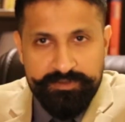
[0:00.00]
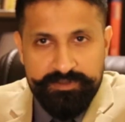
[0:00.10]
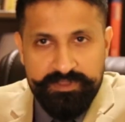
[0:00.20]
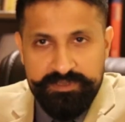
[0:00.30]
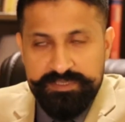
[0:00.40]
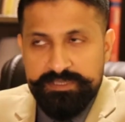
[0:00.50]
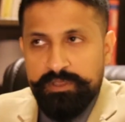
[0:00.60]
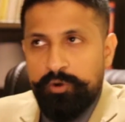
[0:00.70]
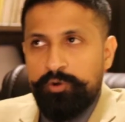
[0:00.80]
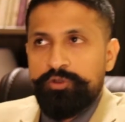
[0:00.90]
is
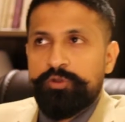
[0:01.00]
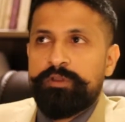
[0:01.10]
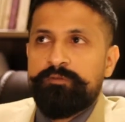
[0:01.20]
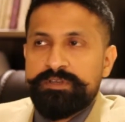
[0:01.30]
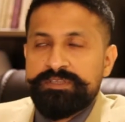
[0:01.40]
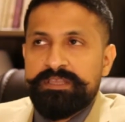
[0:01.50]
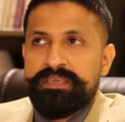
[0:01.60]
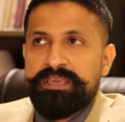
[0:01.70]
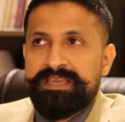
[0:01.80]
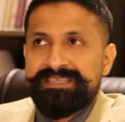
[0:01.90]
no universally
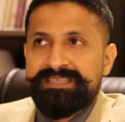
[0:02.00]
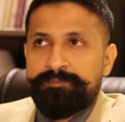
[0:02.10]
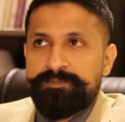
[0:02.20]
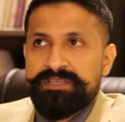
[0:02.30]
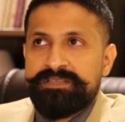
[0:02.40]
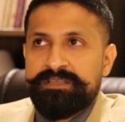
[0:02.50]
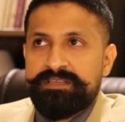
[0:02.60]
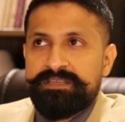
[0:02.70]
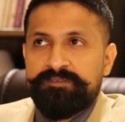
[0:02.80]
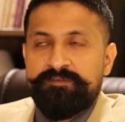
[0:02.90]
accepted
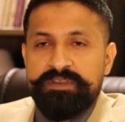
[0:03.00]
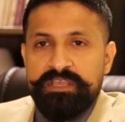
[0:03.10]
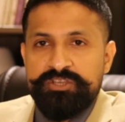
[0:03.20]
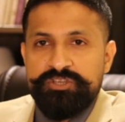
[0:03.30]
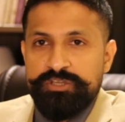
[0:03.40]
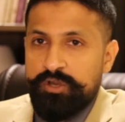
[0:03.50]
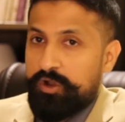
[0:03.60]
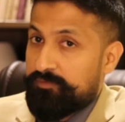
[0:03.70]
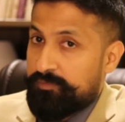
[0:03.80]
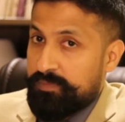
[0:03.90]
definition of
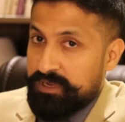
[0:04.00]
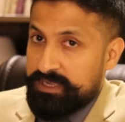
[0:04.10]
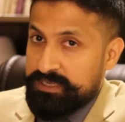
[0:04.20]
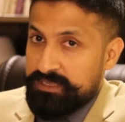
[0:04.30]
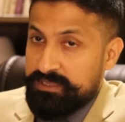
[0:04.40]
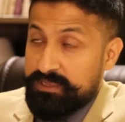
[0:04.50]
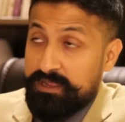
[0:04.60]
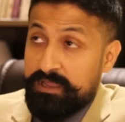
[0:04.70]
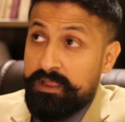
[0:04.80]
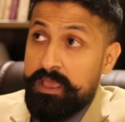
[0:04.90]
marketing. There are
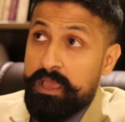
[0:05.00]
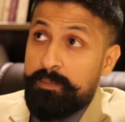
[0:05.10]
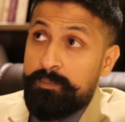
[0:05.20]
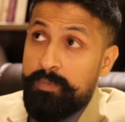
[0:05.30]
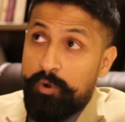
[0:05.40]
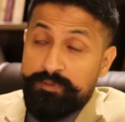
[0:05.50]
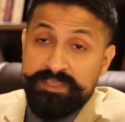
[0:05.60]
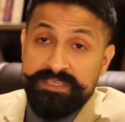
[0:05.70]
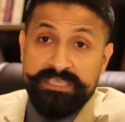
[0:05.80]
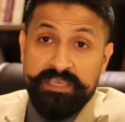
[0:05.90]
more than
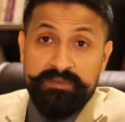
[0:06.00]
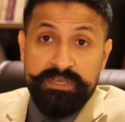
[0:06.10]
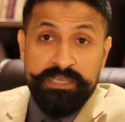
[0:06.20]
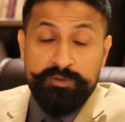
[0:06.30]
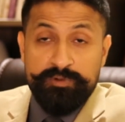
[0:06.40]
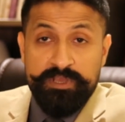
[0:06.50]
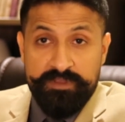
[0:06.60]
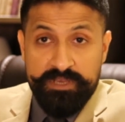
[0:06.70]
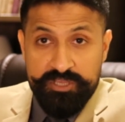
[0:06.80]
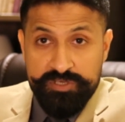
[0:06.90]
72
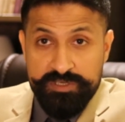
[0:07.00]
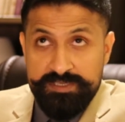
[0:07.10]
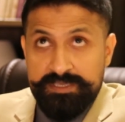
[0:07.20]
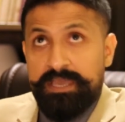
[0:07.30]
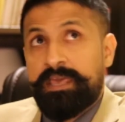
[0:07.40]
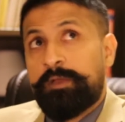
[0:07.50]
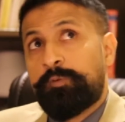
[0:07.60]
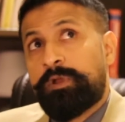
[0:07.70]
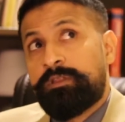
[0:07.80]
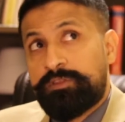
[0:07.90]
definitions, and I
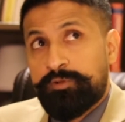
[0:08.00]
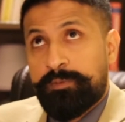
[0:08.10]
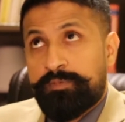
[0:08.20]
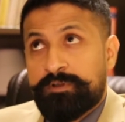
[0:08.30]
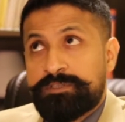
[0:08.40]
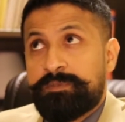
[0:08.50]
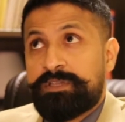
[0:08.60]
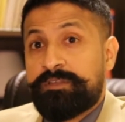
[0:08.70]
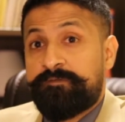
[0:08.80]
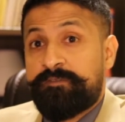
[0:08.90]
went through approximately
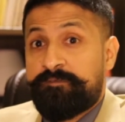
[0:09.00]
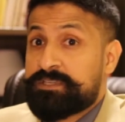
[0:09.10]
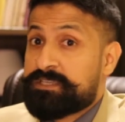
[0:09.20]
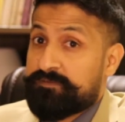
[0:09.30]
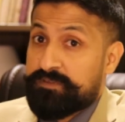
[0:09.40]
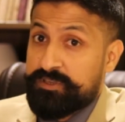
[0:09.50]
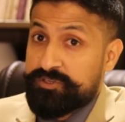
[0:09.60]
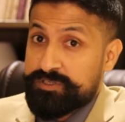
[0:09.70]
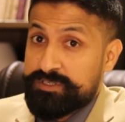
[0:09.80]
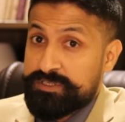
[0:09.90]
50 definitions